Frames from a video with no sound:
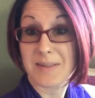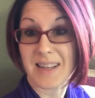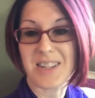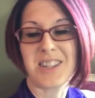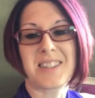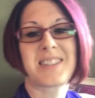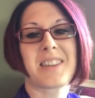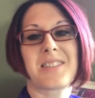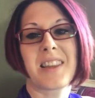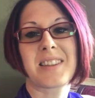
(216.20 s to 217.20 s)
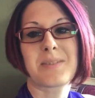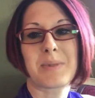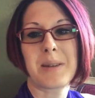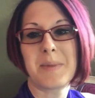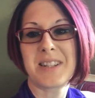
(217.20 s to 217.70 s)
obsessions. So that's
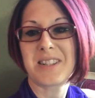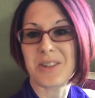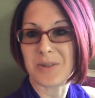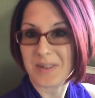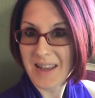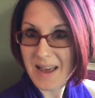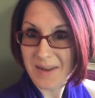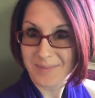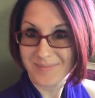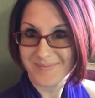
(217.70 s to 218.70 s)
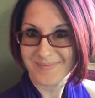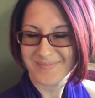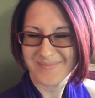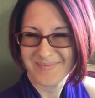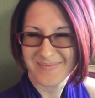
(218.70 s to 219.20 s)
what I'm into. Yeah.
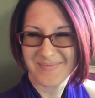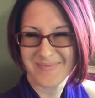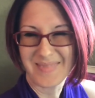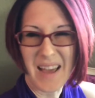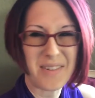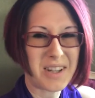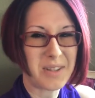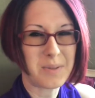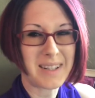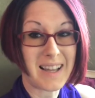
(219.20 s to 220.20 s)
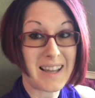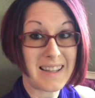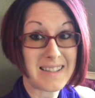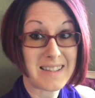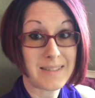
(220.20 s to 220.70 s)
Have a good one,
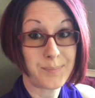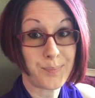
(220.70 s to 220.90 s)
guys.